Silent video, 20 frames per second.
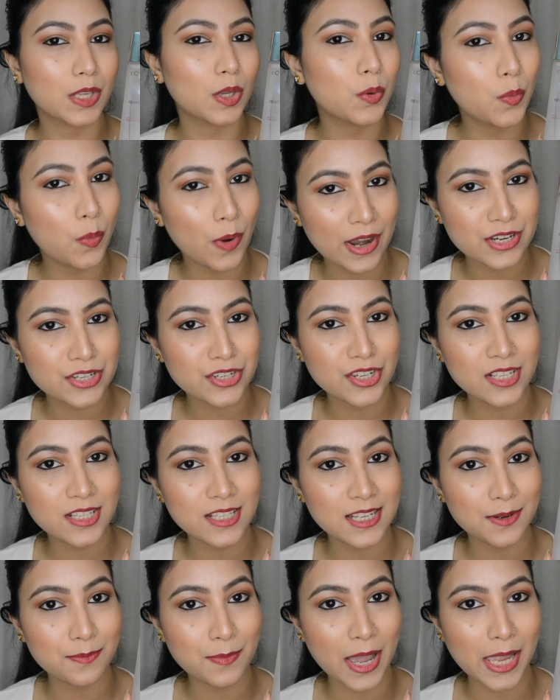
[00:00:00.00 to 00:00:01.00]
questions
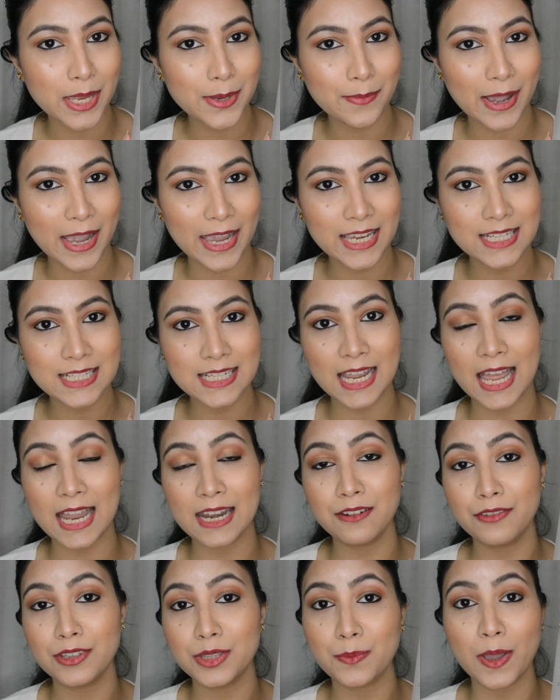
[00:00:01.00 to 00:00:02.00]
in my mind,
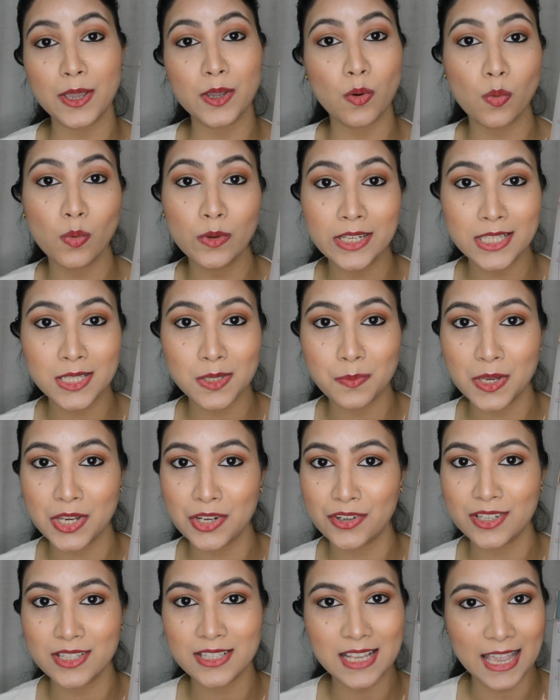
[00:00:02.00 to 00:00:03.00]
and with my own
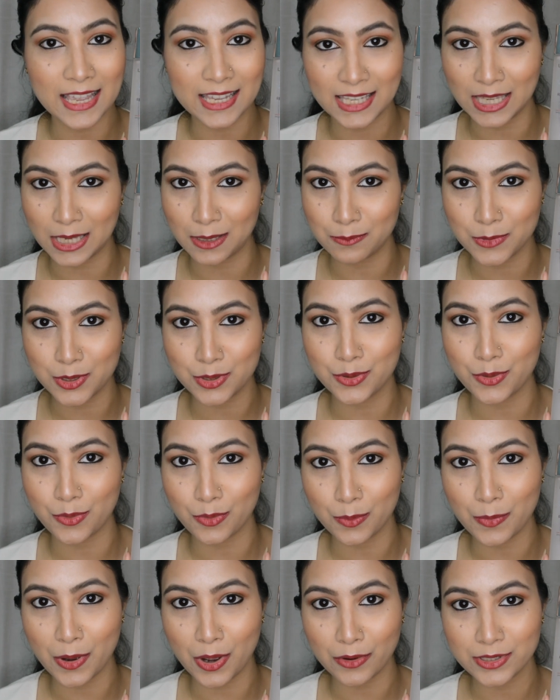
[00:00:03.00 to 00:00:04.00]
experience I came to know
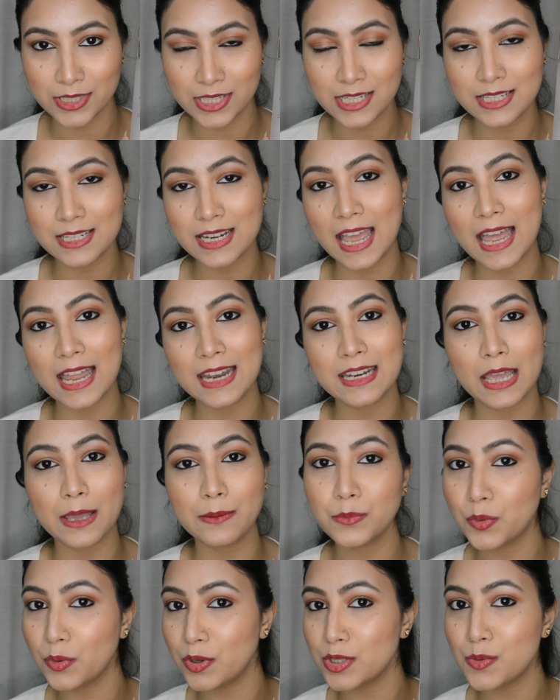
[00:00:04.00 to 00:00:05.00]
about it, and
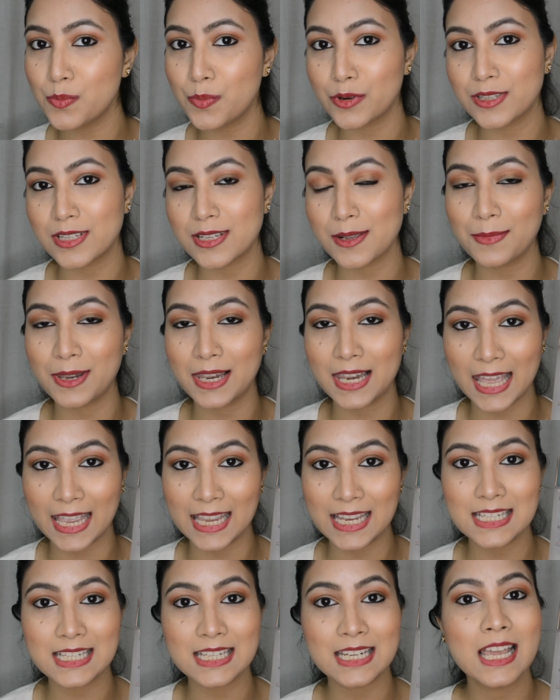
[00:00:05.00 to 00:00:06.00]
I'm going to put some
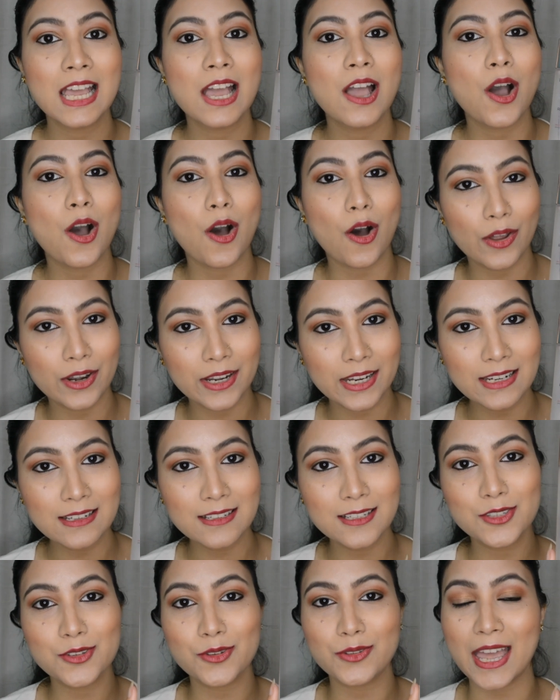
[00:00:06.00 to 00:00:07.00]
light on it
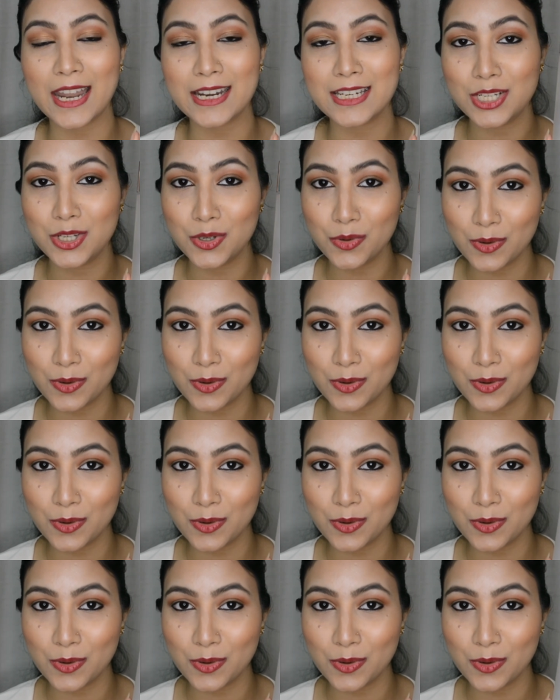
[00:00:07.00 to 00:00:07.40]
so that you